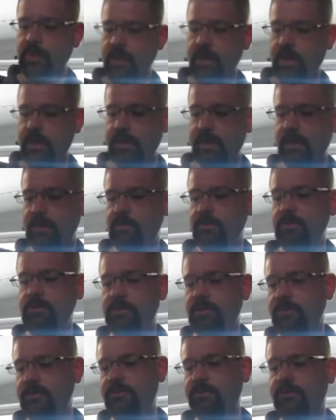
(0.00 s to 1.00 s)
And then
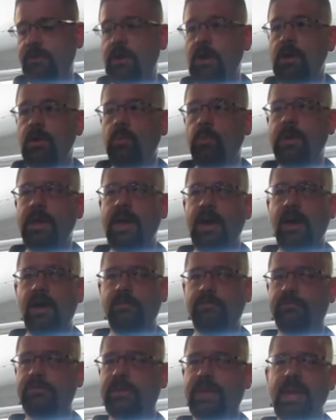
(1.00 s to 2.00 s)
this, we
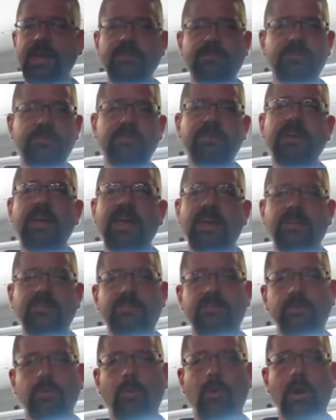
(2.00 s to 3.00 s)
have cases and
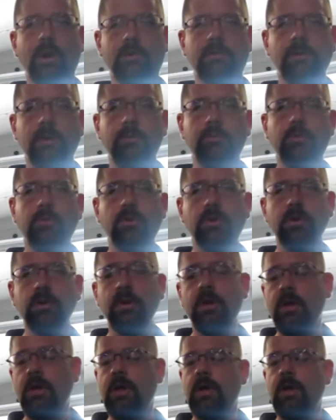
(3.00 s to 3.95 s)
cases of water on board,